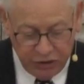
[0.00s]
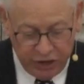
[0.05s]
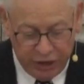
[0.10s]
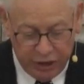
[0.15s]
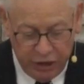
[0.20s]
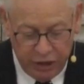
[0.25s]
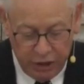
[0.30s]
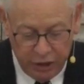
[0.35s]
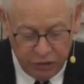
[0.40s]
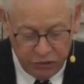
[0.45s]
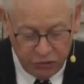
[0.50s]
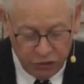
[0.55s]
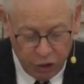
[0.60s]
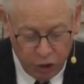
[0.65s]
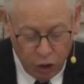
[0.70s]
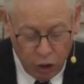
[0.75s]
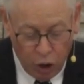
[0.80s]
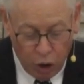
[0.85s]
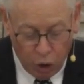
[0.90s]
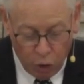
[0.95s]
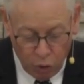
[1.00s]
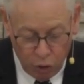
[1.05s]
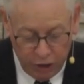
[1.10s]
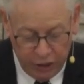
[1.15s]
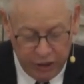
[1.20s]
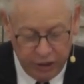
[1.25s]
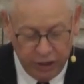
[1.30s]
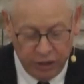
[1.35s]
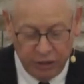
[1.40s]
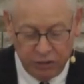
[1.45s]
and his
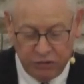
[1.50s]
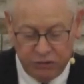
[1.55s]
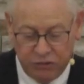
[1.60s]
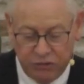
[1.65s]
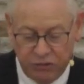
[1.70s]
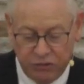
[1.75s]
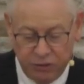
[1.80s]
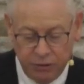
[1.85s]
holiness.